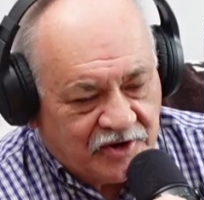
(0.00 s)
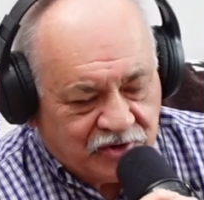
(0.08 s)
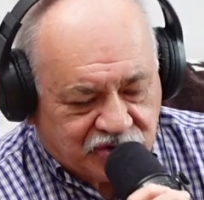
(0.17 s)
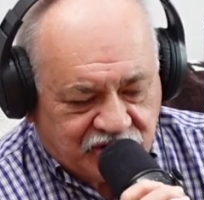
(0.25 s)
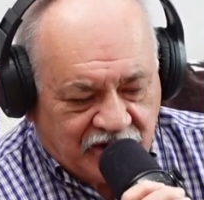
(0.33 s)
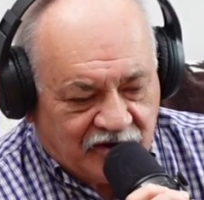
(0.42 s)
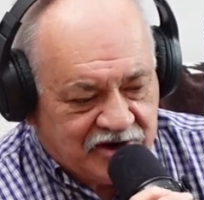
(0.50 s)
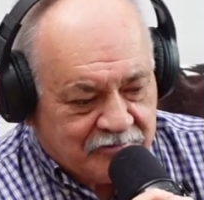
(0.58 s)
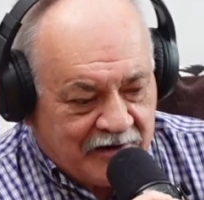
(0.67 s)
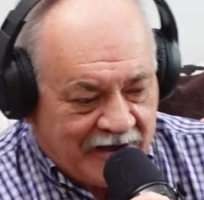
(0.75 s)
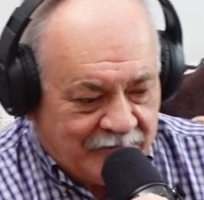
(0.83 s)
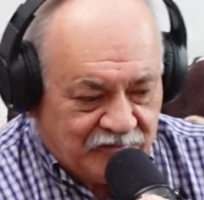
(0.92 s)
I used to tell your
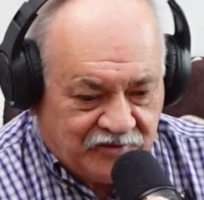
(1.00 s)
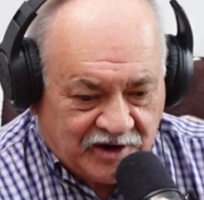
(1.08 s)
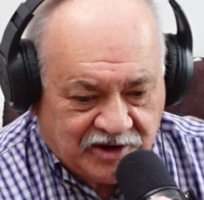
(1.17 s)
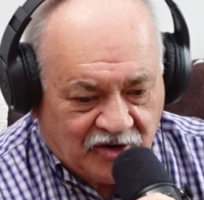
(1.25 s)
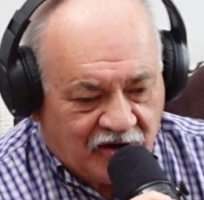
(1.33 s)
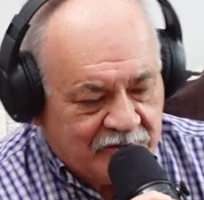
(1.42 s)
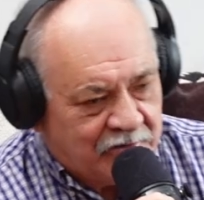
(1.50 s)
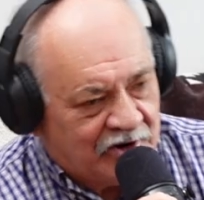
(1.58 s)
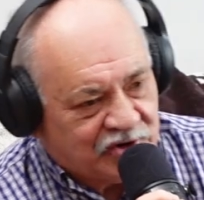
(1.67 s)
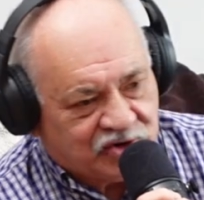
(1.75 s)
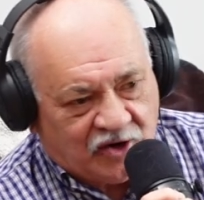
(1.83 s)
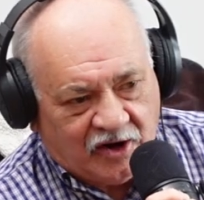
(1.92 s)
mom, if I die by
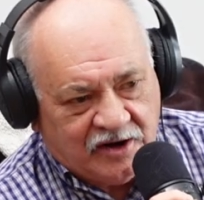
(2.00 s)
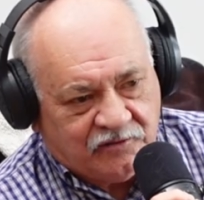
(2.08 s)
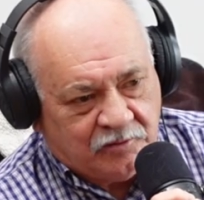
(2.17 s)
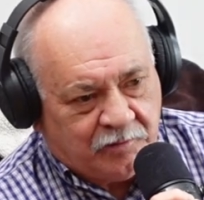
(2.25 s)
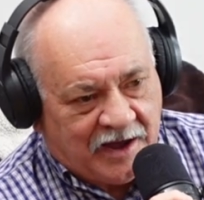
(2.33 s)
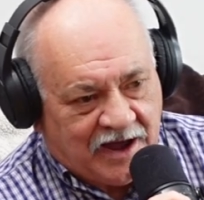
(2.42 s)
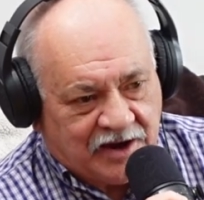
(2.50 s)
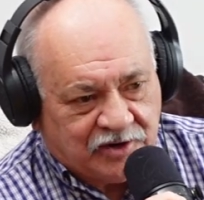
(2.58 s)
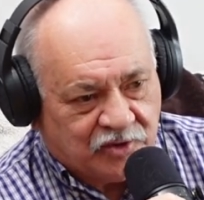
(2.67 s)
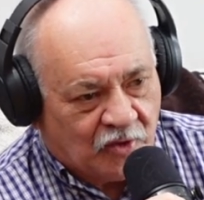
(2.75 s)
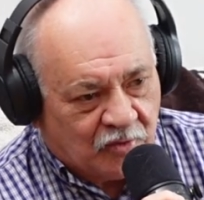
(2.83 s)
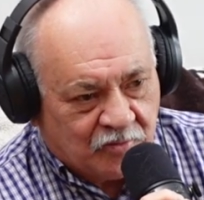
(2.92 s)
the side of a
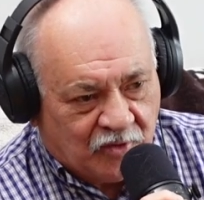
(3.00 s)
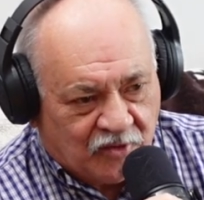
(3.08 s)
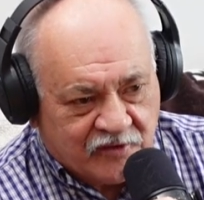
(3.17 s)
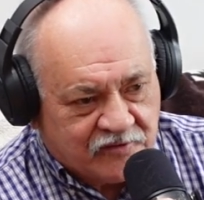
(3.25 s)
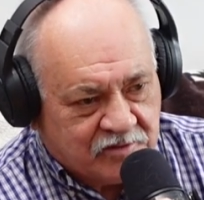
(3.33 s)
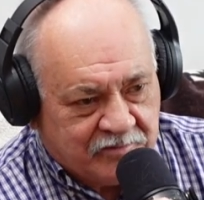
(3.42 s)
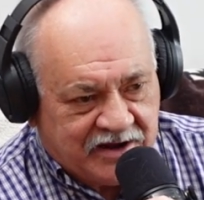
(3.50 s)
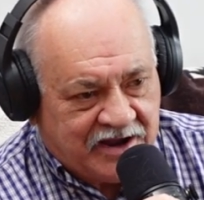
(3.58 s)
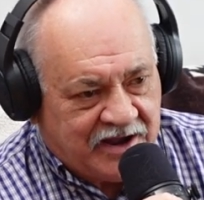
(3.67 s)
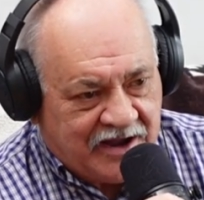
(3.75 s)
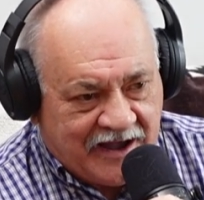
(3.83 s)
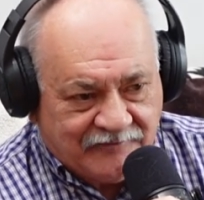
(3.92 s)
pond, don't mourn for
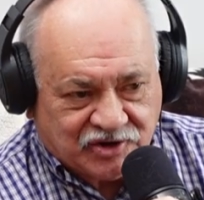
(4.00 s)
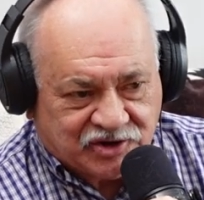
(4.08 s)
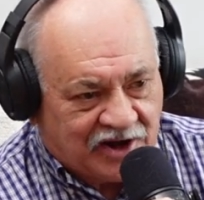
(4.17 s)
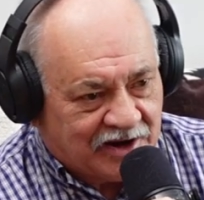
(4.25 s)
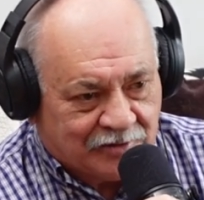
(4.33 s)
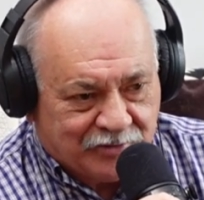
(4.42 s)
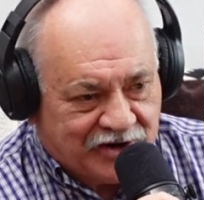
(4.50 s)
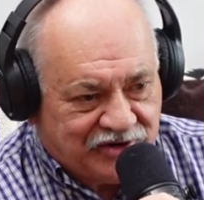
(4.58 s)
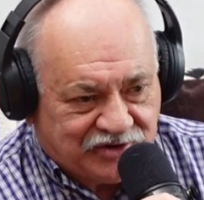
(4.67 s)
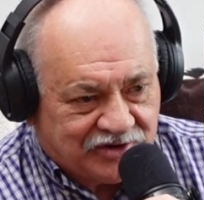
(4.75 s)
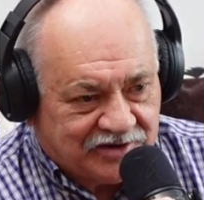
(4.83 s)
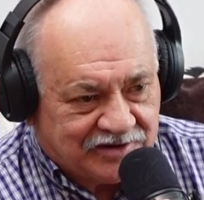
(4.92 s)
me. Have a
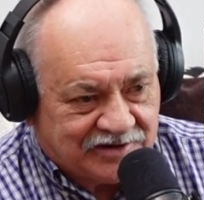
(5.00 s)
celebration.